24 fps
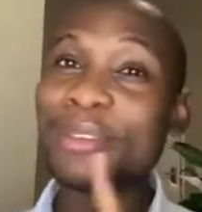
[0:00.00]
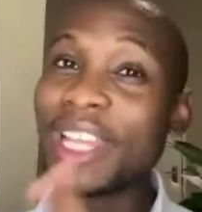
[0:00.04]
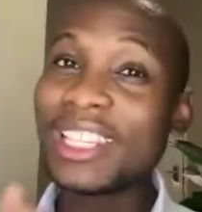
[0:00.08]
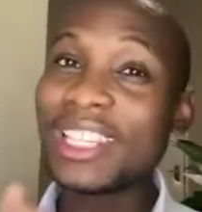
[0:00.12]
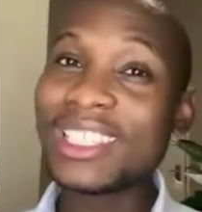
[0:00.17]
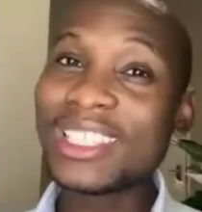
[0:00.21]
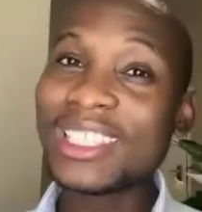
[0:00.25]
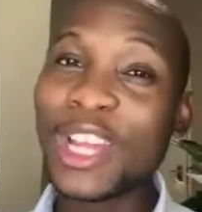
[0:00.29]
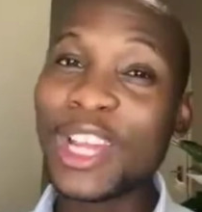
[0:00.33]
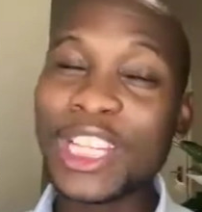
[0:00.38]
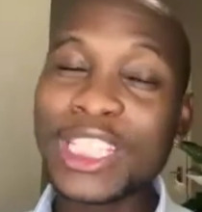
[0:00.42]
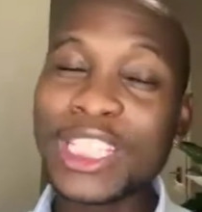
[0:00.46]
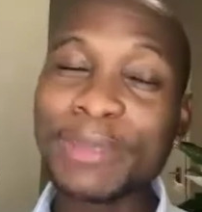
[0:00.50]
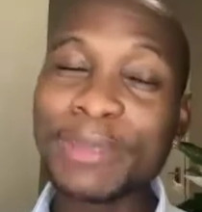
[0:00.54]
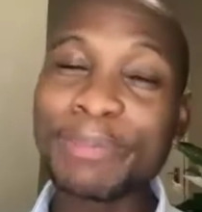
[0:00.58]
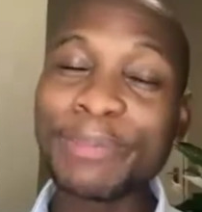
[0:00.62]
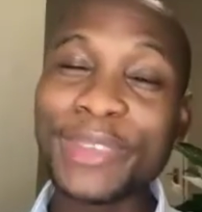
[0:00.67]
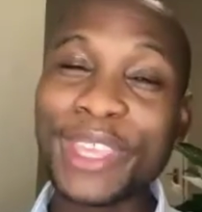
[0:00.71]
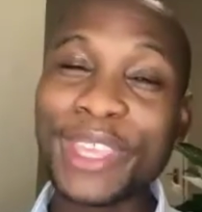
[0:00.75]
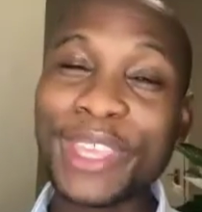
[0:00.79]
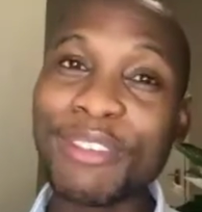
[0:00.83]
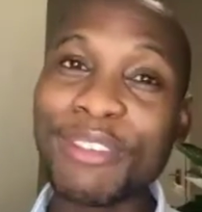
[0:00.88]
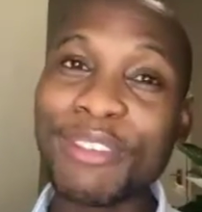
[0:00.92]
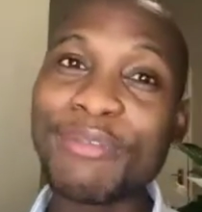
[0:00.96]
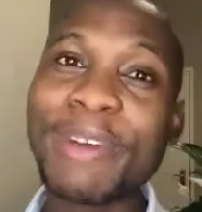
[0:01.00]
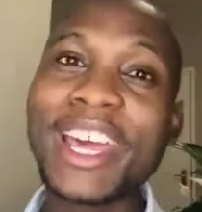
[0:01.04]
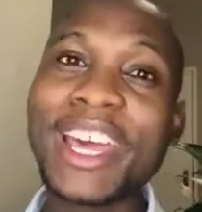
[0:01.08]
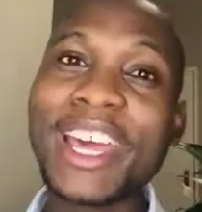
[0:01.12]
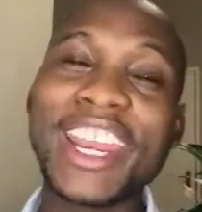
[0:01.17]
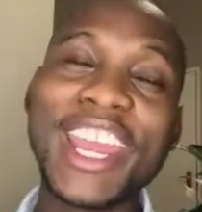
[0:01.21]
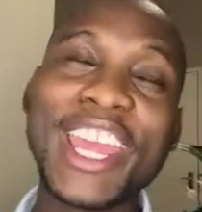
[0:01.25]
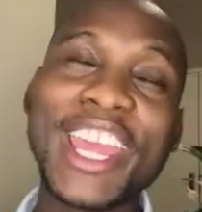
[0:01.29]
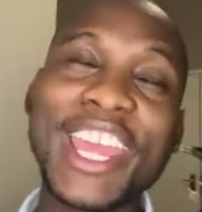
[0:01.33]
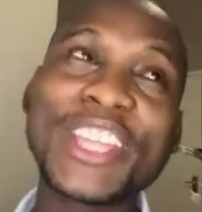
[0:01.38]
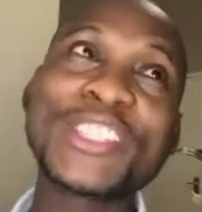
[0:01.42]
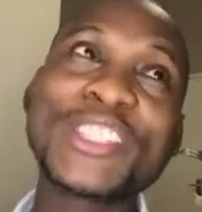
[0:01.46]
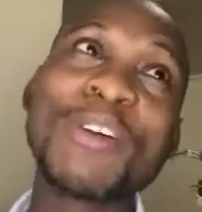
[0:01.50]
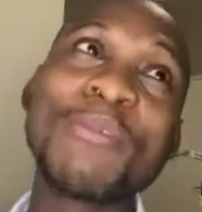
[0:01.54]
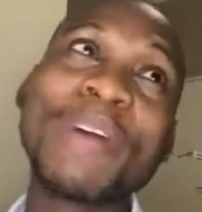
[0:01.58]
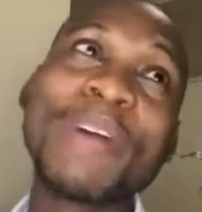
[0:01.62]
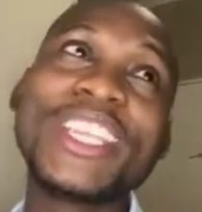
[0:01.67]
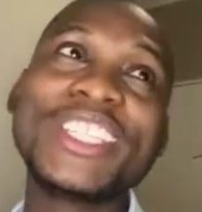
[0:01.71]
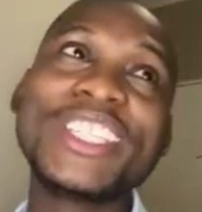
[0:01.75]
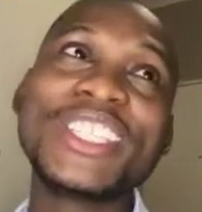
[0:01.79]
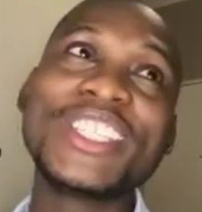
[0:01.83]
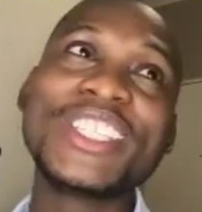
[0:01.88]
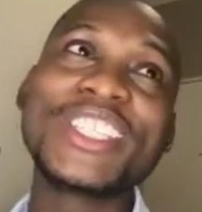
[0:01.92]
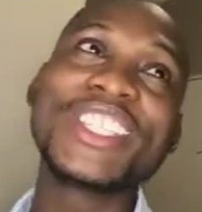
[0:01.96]
Let's not give Maria so
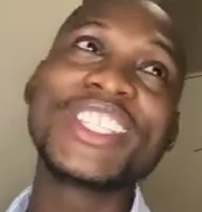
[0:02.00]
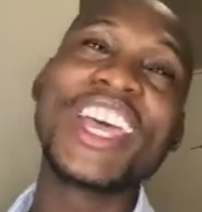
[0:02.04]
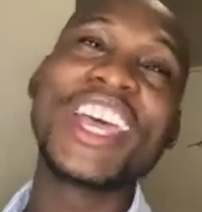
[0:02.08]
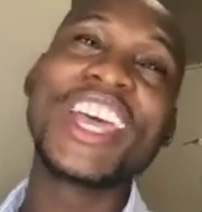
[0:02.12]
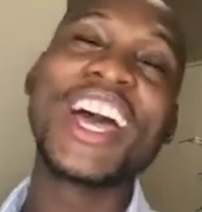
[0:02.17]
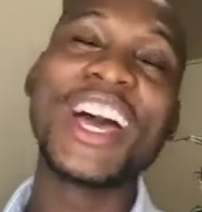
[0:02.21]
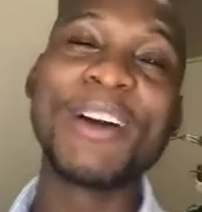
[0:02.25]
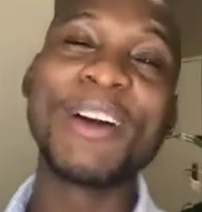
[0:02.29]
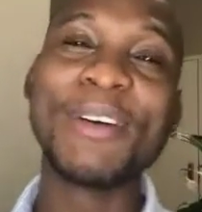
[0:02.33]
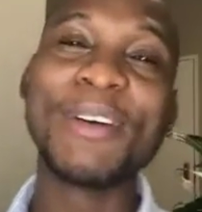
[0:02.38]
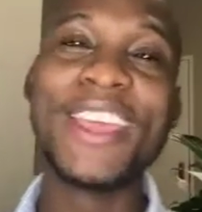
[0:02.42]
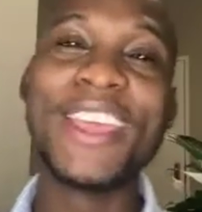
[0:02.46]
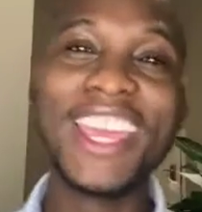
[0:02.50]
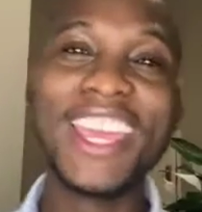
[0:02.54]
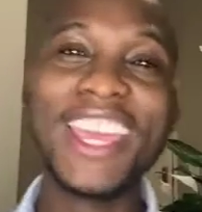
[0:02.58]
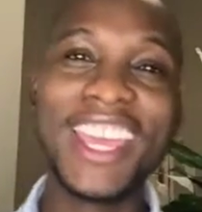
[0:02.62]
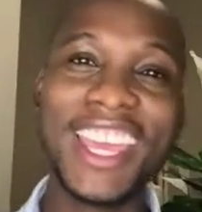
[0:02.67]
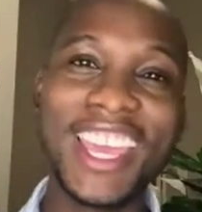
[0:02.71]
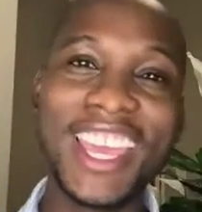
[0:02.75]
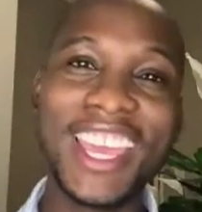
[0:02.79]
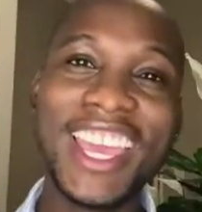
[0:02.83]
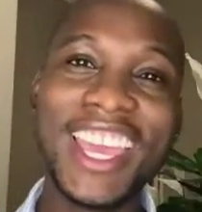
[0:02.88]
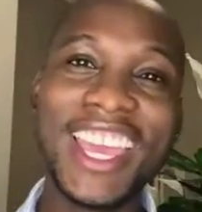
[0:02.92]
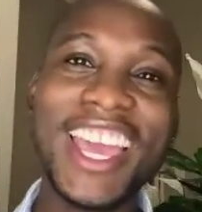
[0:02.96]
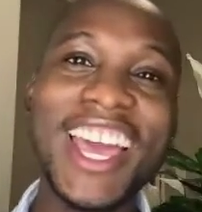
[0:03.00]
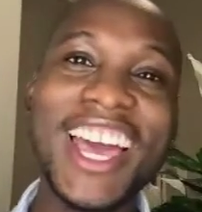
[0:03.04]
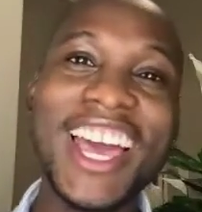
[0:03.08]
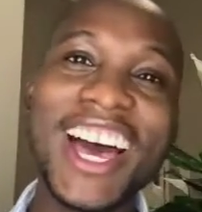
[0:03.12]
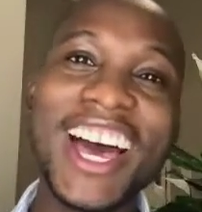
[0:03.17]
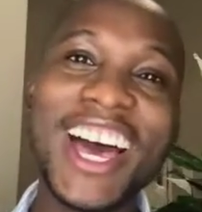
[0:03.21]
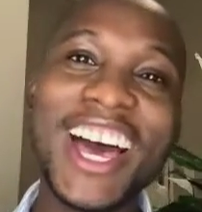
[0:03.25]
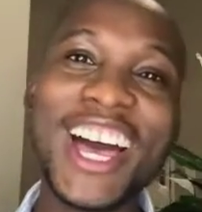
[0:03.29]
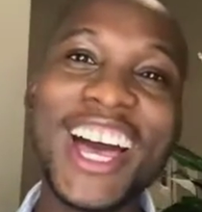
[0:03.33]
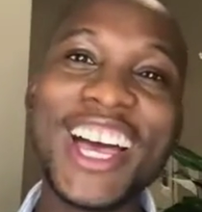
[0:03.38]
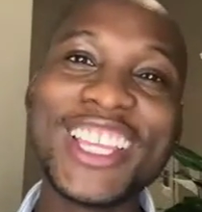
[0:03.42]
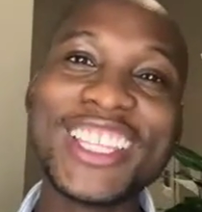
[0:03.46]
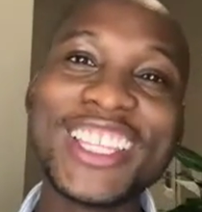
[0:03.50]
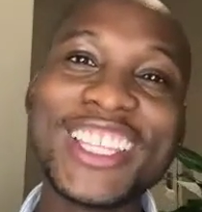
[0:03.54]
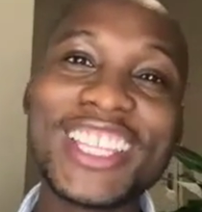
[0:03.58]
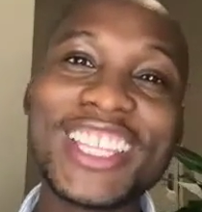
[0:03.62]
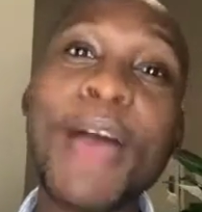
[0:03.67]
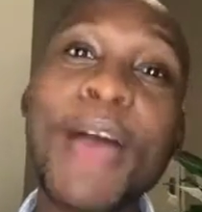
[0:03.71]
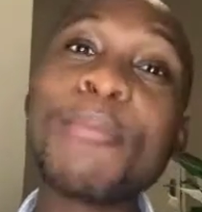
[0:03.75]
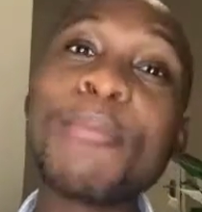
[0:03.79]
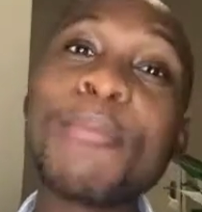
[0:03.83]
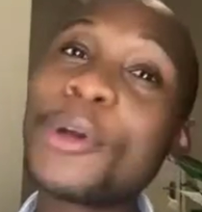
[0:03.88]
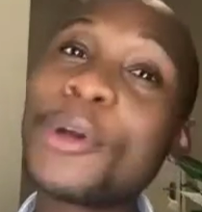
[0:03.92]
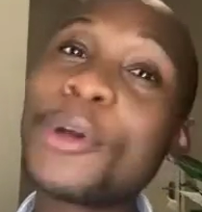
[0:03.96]
much
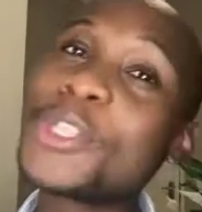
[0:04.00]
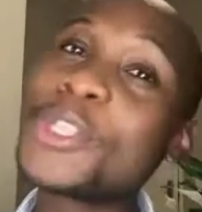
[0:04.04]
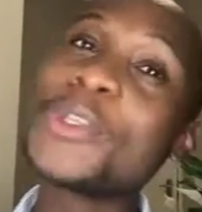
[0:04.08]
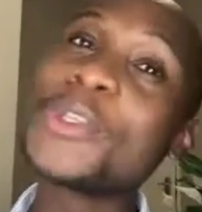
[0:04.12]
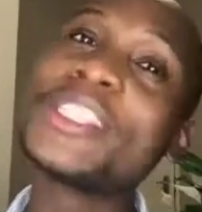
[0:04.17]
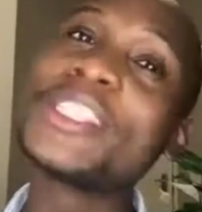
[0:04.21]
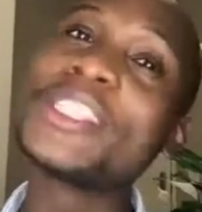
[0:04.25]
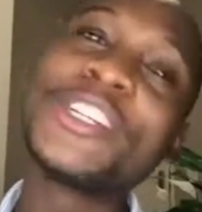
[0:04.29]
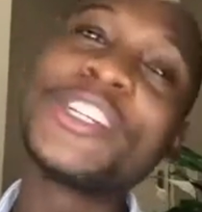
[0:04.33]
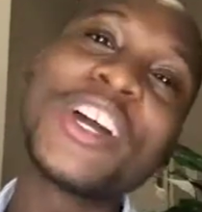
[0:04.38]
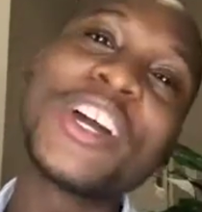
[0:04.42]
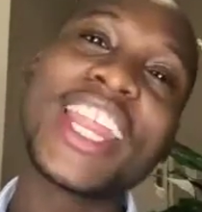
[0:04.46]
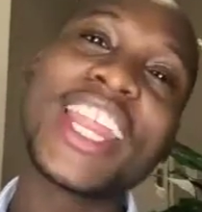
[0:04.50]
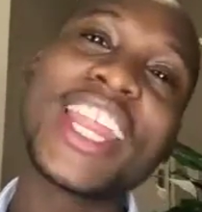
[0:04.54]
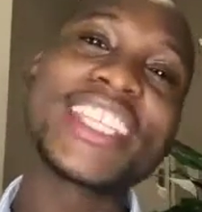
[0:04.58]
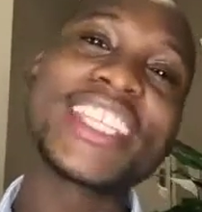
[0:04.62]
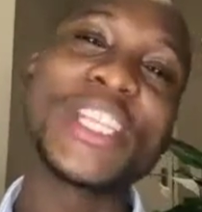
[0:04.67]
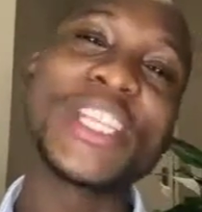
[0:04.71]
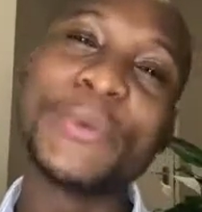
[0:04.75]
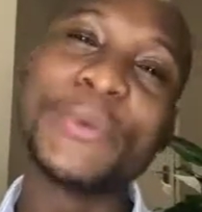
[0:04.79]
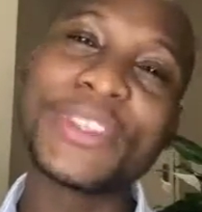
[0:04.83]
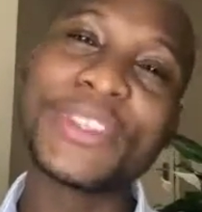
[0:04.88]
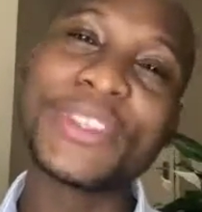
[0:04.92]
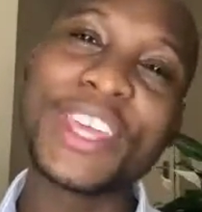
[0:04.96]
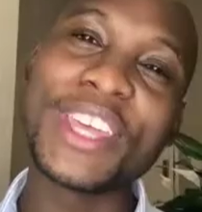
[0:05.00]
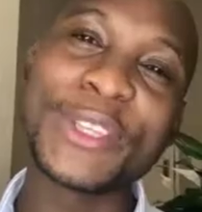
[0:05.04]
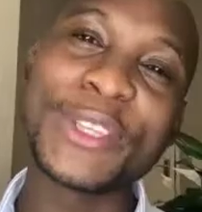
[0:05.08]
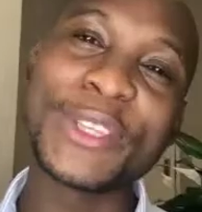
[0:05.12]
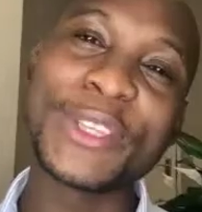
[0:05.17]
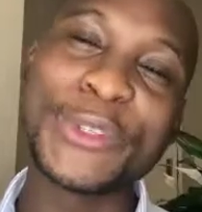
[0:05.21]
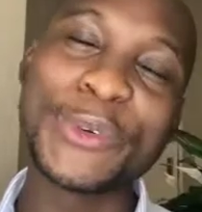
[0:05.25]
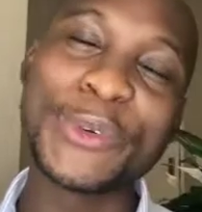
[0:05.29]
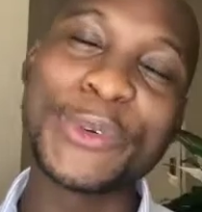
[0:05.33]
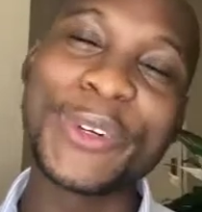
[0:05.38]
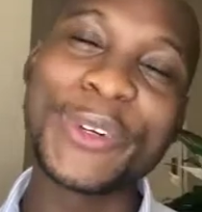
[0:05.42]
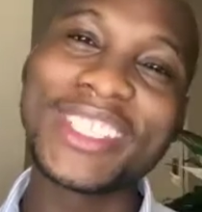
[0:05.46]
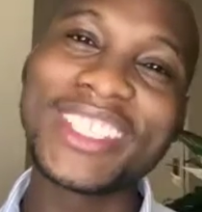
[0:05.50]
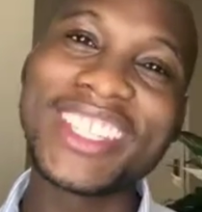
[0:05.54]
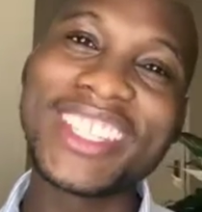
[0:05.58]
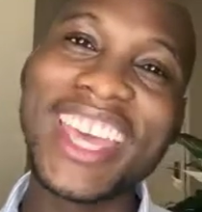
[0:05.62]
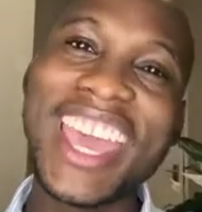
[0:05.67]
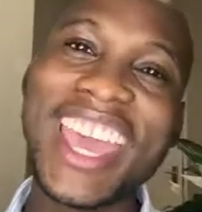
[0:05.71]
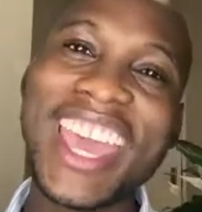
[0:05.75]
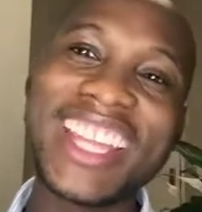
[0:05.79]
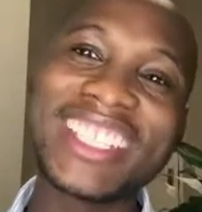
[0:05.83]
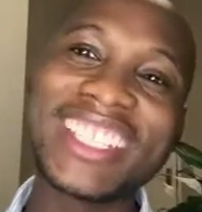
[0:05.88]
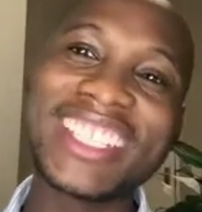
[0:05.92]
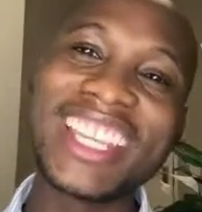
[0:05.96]
time because we're still going to deal with her towards the
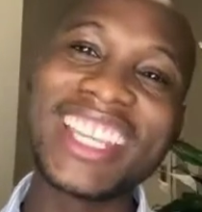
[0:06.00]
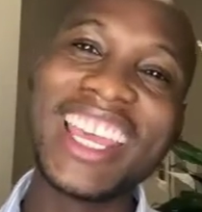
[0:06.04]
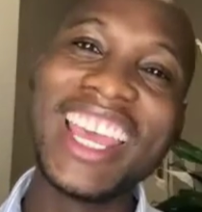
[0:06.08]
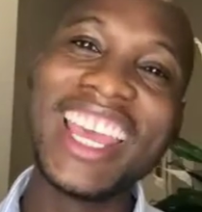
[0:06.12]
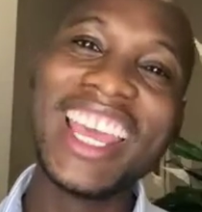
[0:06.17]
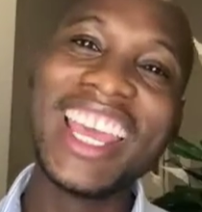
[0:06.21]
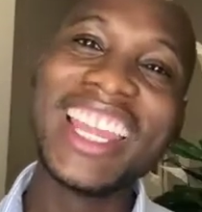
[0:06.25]
end.